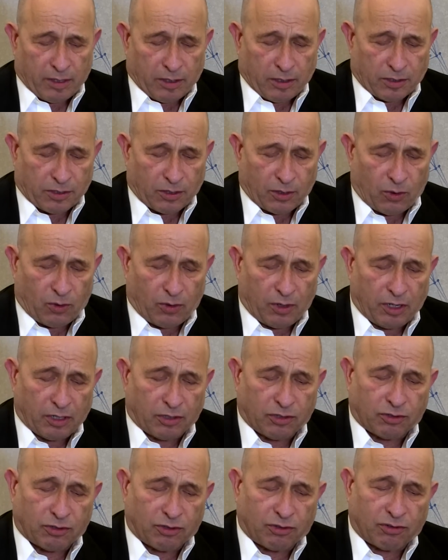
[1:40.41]
So
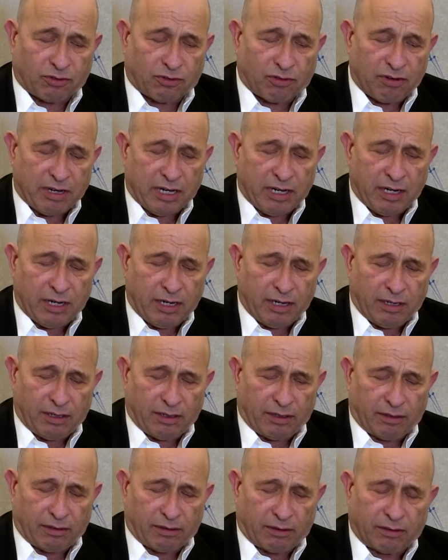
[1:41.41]
it's three
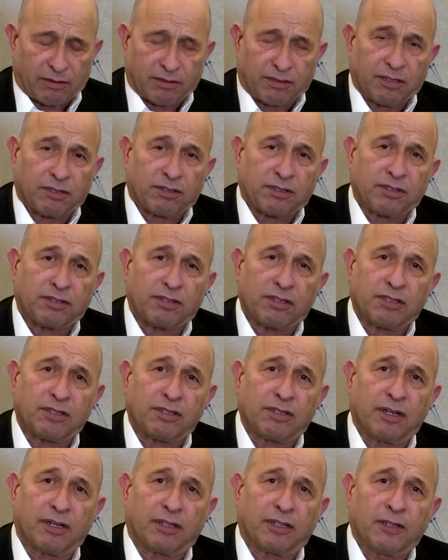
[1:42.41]
constituencies
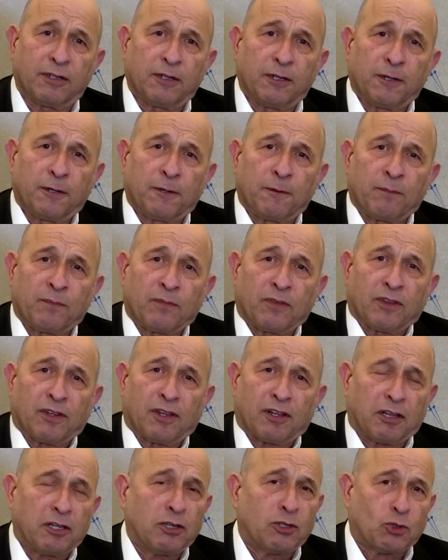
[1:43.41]
that
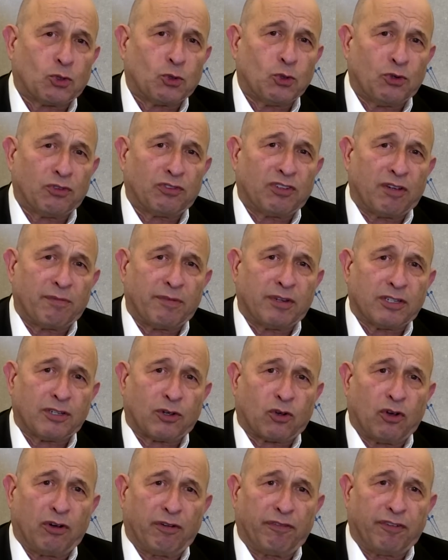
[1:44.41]
at least two of them is a
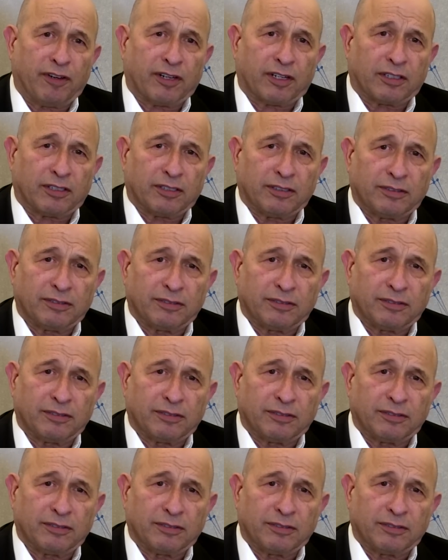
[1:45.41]
conflict.